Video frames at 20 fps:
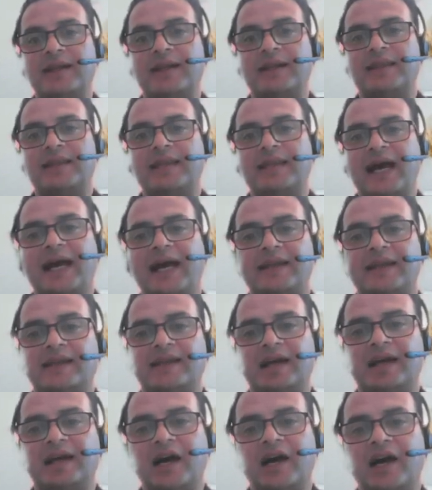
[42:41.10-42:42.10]
That
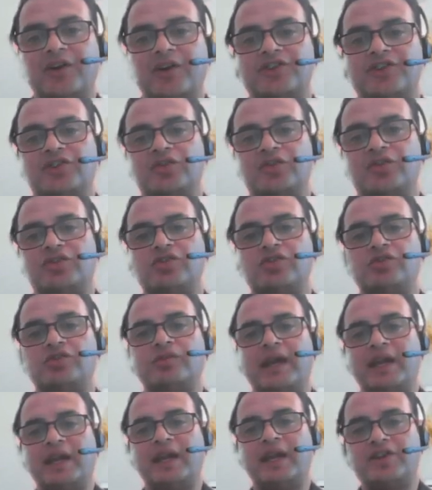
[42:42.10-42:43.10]
allows you to
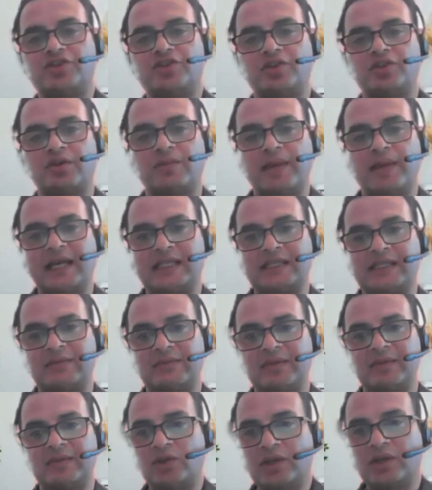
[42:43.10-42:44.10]
ensure
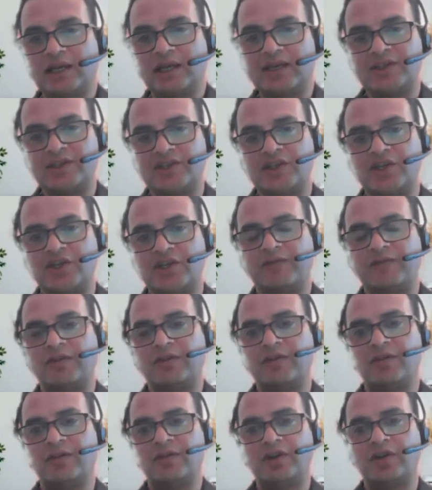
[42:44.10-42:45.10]
maximum utilization of
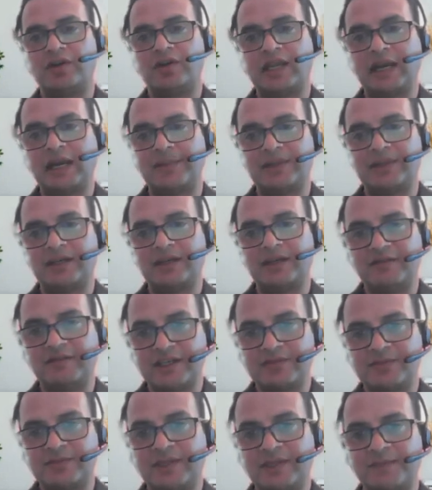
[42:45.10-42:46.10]
your capital
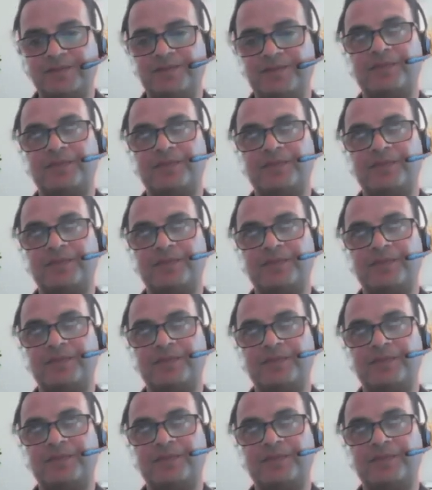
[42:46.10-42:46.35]
investment.